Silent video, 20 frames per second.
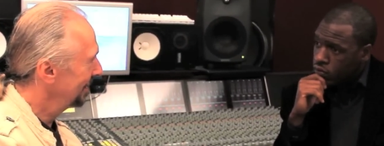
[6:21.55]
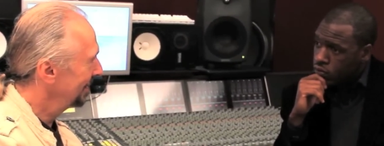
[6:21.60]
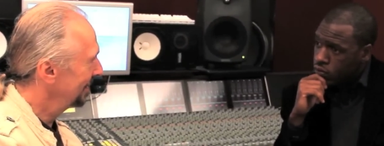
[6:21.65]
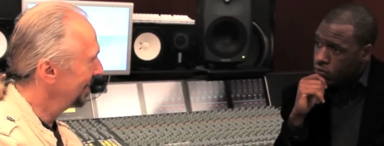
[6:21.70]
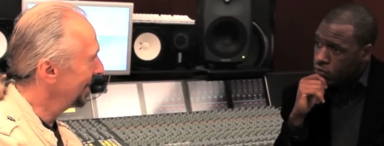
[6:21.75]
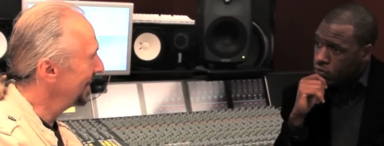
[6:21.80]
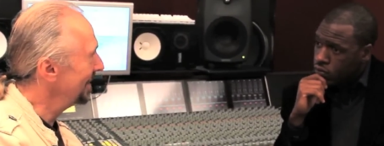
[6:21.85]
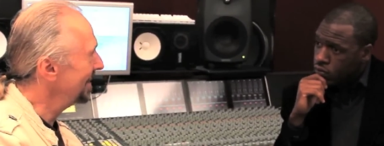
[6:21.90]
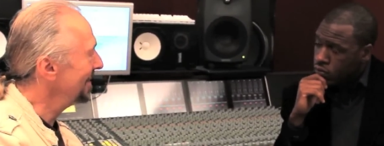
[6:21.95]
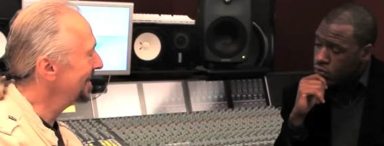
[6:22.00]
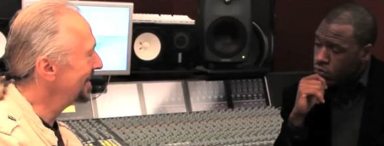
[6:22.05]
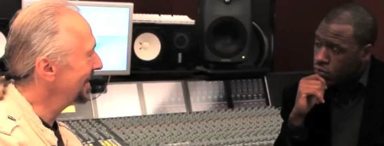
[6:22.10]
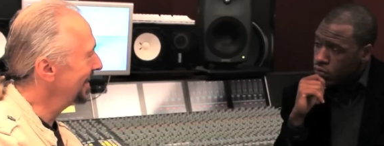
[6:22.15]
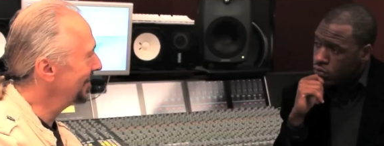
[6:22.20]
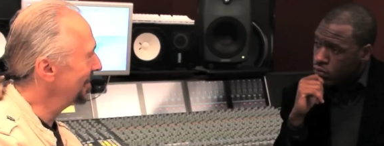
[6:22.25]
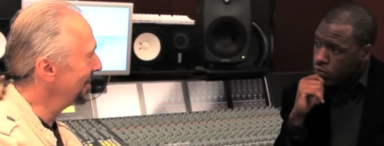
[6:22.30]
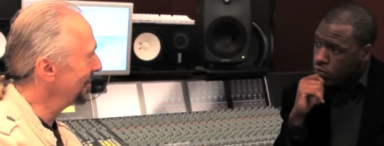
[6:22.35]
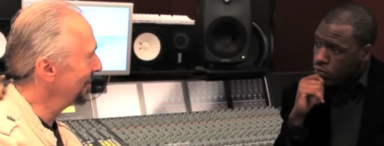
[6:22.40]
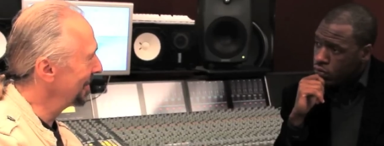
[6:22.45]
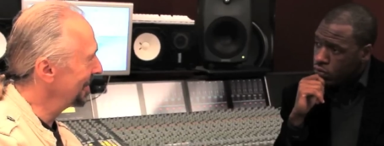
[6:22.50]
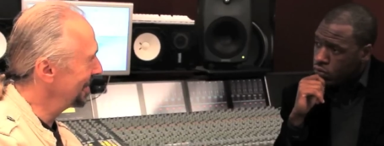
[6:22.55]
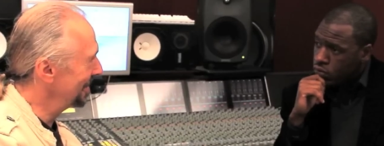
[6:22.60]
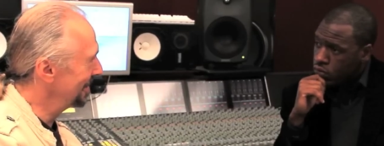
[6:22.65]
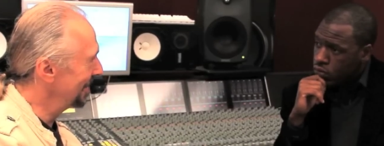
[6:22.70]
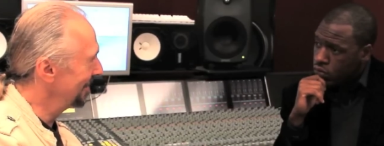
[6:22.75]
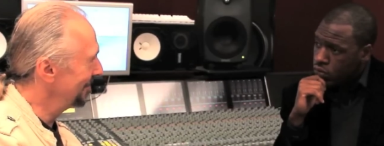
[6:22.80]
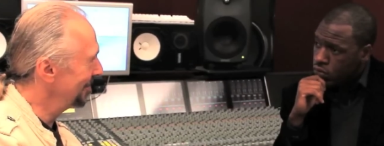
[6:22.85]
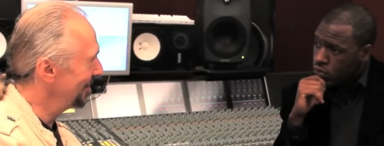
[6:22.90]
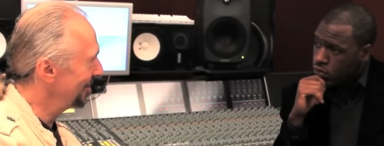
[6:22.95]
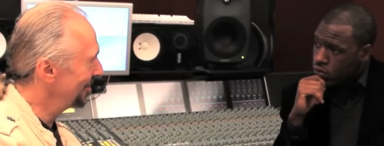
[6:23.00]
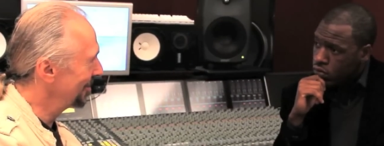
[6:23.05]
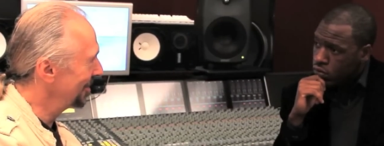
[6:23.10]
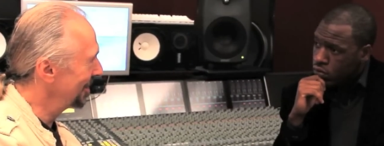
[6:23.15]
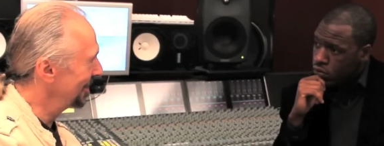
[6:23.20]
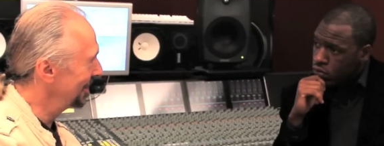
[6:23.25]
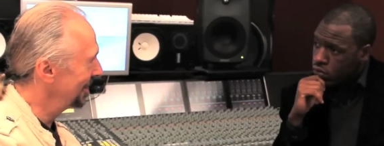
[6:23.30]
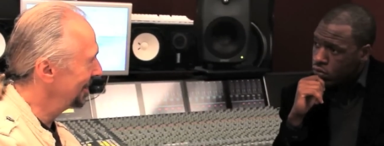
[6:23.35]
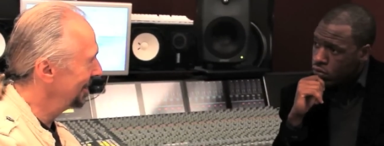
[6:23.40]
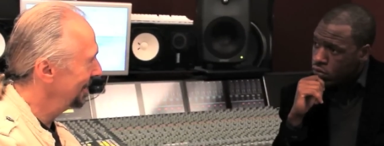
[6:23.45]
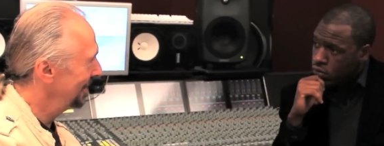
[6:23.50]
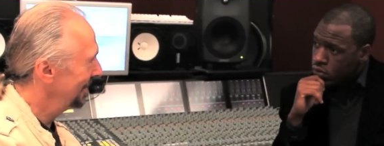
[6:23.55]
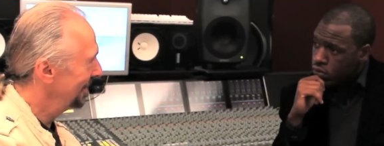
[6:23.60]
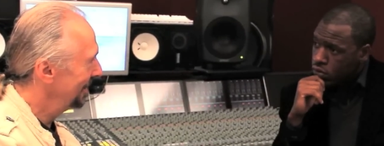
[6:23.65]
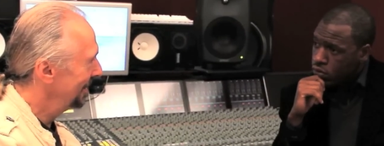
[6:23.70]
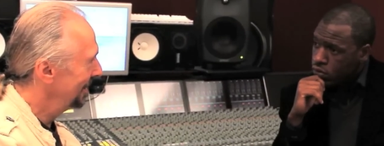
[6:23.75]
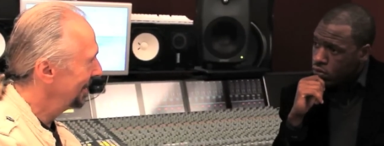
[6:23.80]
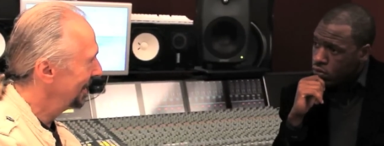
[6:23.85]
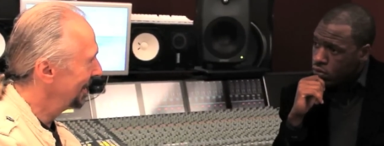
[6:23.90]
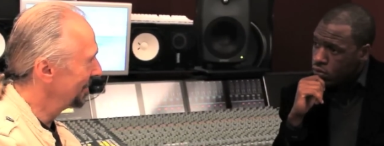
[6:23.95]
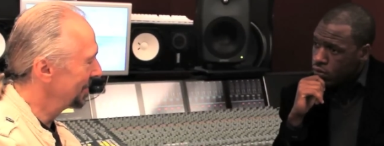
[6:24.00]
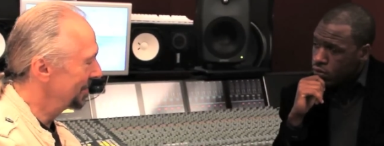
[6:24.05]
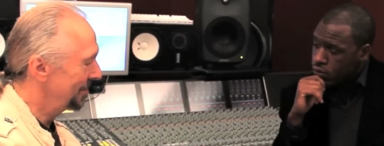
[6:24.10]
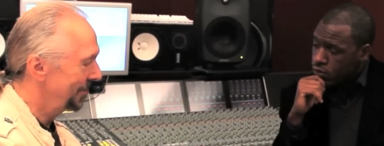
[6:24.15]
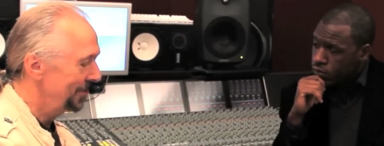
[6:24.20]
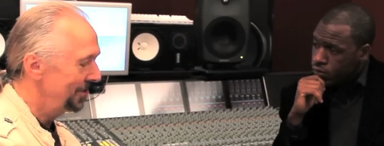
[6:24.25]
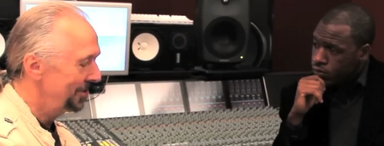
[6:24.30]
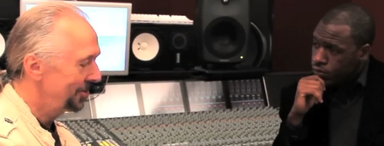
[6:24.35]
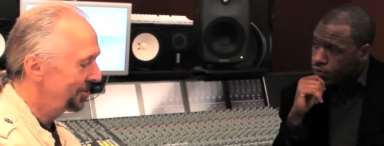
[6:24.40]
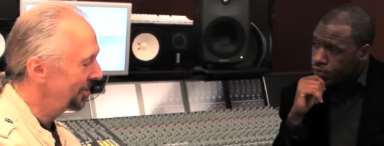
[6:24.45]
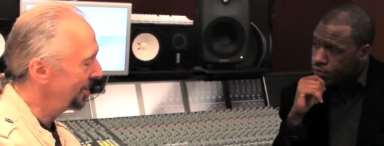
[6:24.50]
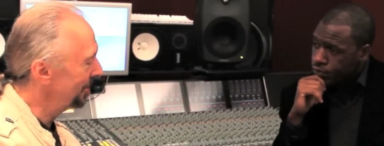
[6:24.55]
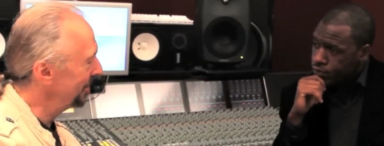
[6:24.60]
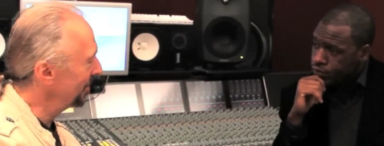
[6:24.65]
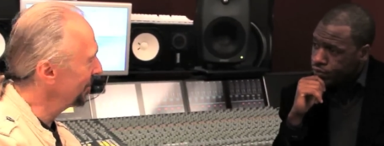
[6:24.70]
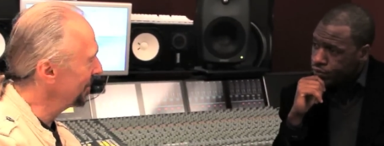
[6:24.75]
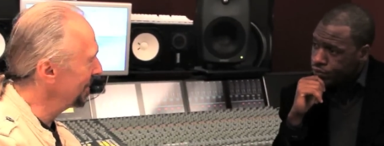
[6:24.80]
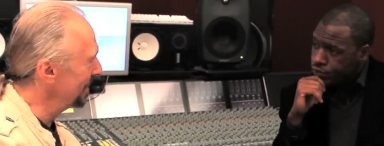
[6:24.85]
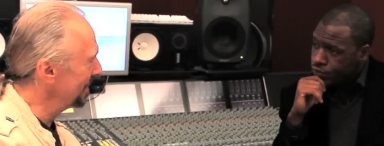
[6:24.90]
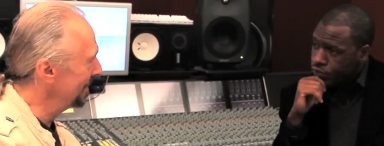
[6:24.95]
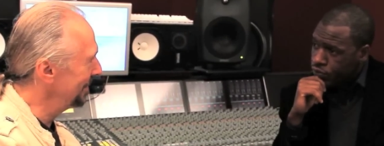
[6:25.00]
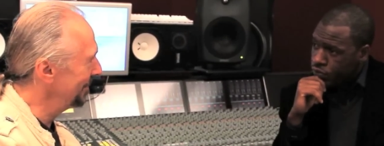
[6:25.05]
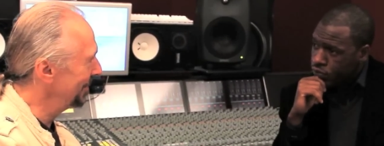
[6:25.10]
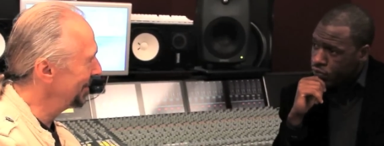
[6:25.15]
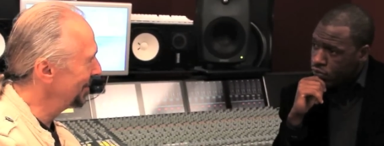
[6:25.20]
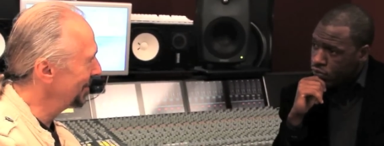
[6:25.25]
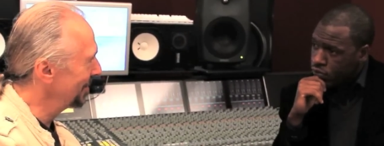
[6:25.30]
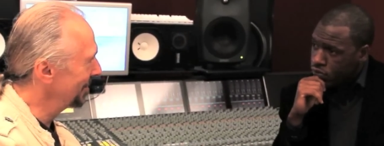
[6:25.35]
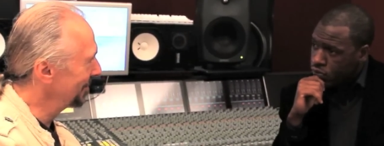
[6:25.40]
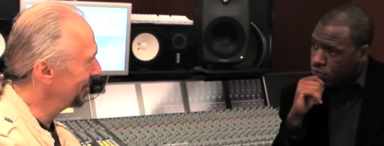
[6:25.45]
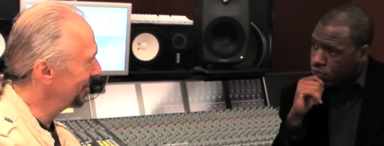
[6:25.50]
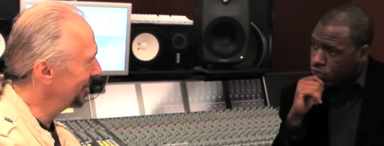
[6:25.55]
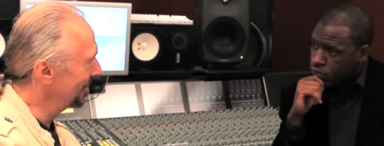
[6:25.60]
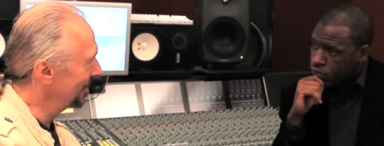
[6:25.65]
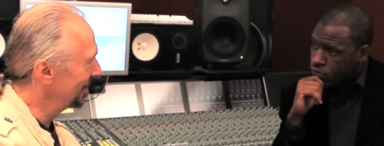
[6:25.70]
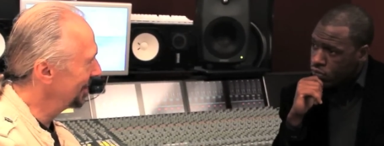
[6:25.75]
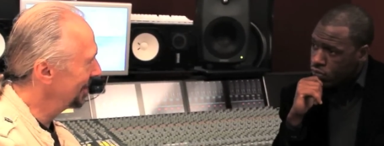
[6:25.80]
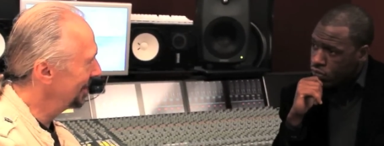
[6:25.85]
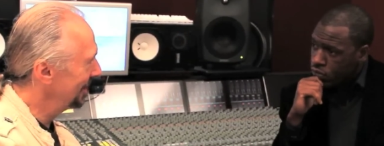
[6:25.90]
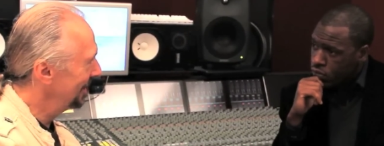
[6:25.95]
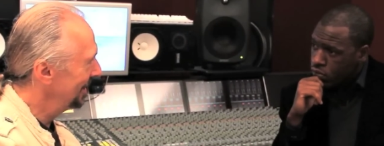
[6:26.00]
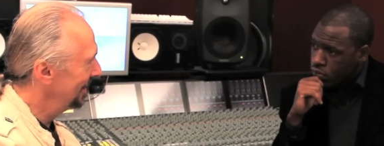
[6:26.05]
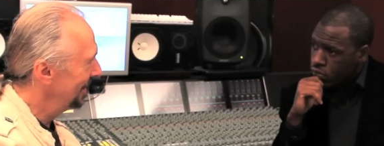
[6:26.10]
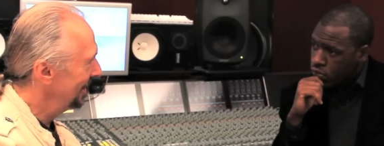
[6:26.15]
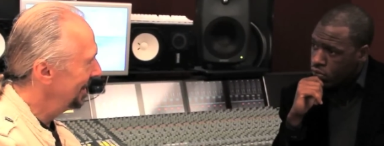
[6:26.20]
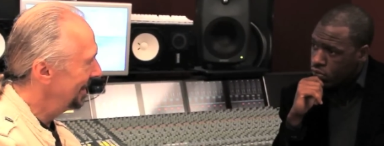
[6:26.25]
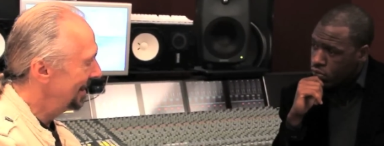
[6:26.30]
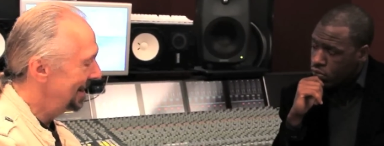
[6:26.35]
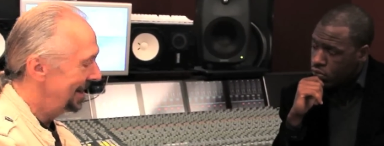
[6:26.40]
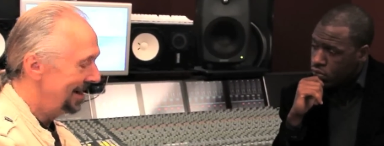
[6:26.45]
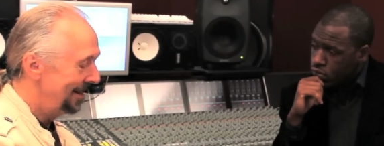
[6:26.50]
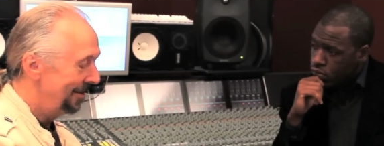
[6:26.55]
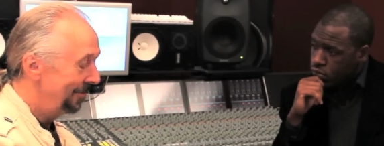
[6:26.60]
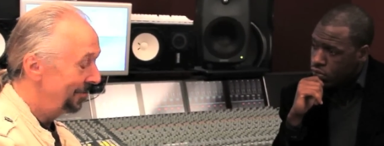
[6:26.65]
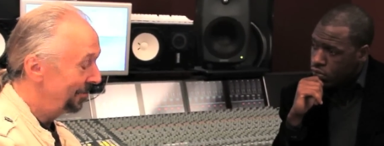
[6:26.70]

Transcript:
Speaker 1: 1971 to 73. I was first trumpet with the symphony orchestra. I had a